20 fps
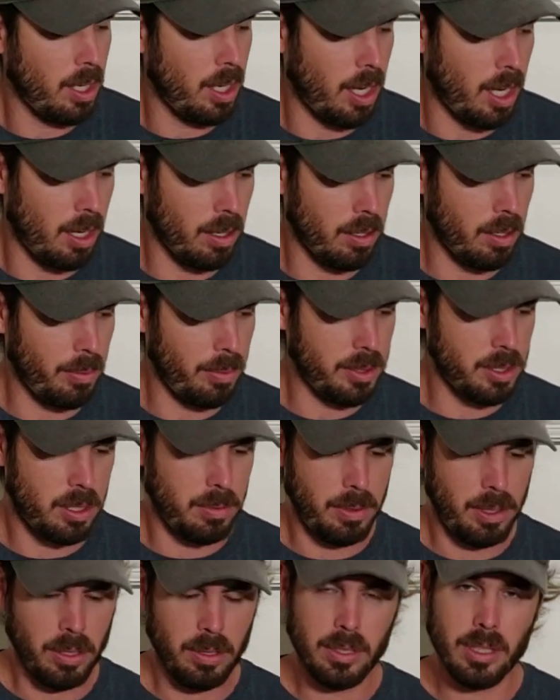I'm going to
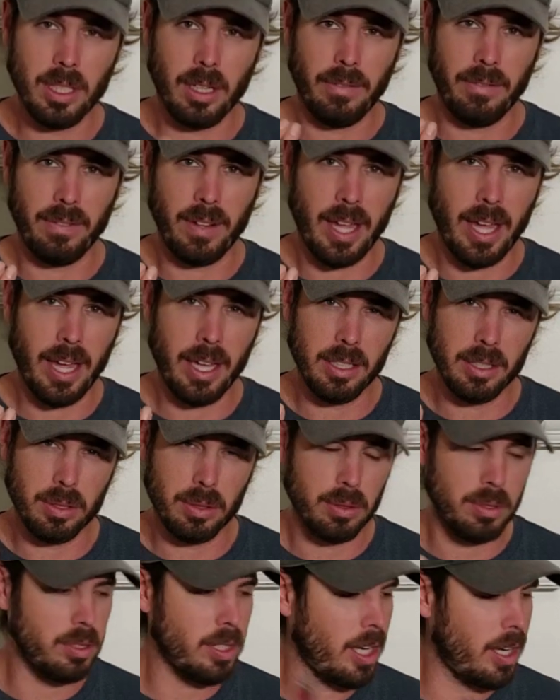be using a flathead
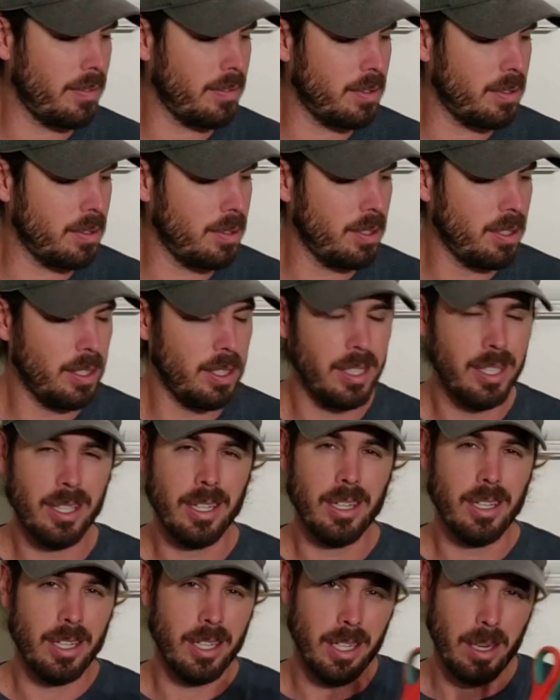screwdriver
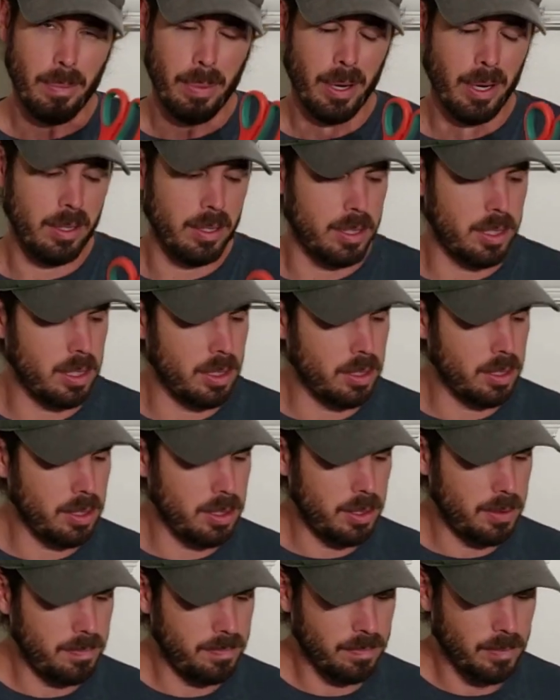and a pair of
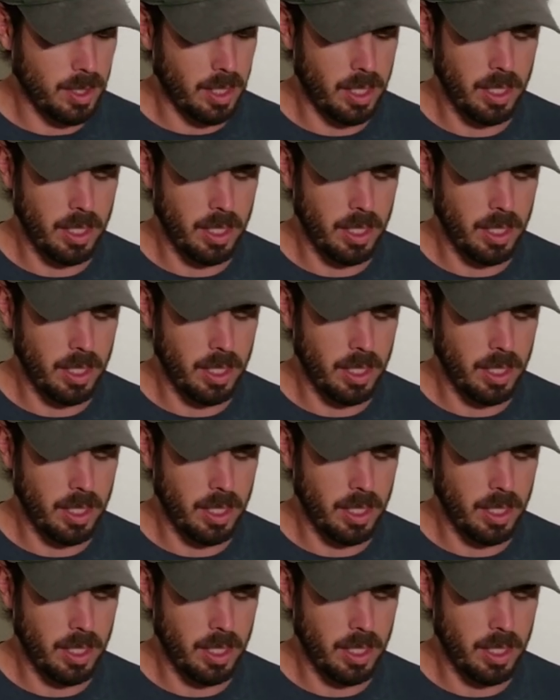scissors.